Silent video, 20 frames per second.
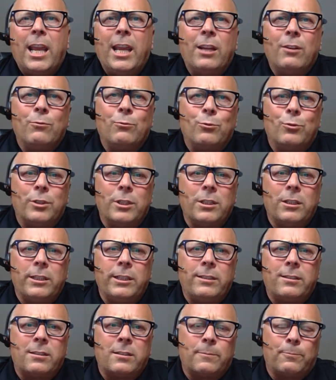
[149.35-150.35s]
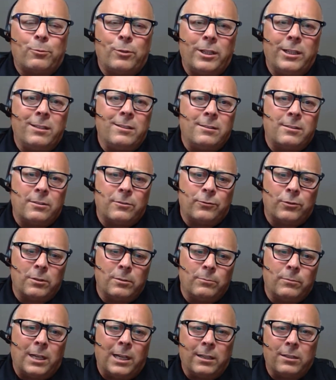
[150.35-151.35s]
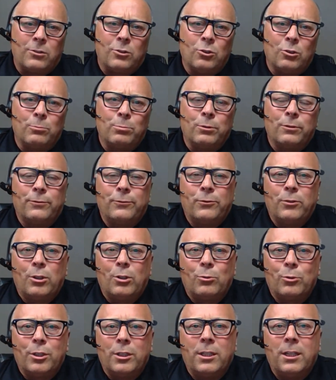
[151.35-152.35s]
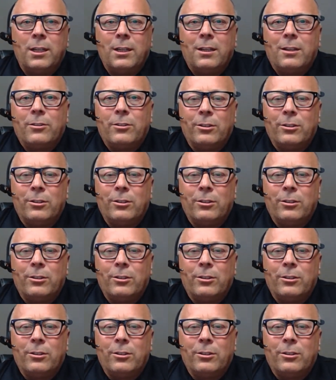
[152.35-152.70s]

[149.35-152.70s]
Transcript: and really spreads from October forward